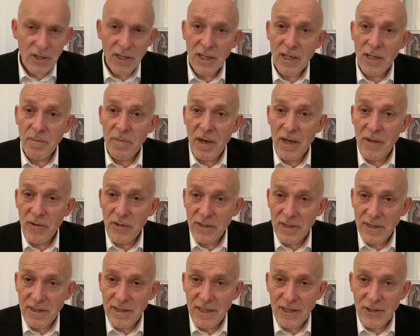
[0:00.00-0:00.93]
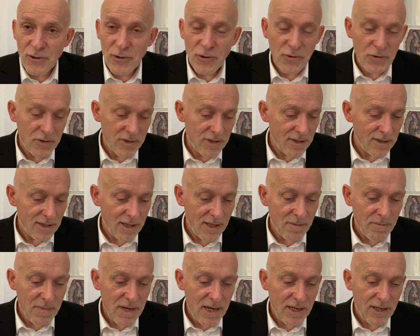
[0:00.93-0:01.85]
think about the decisions that the
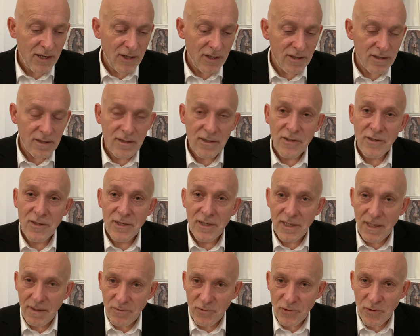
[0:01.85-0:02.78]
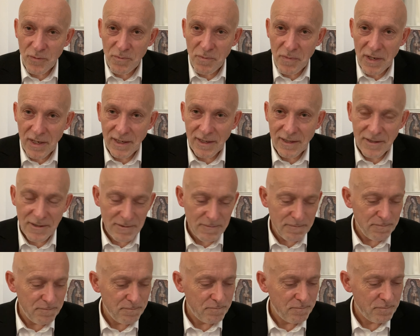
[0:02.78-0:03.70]
Immaculate Conception made.
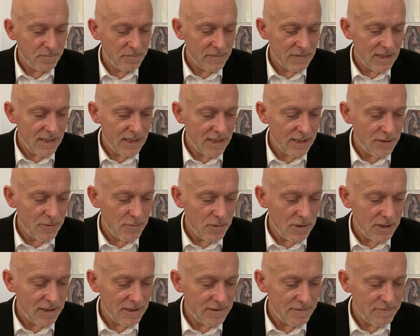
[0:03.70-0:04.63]
Anyway.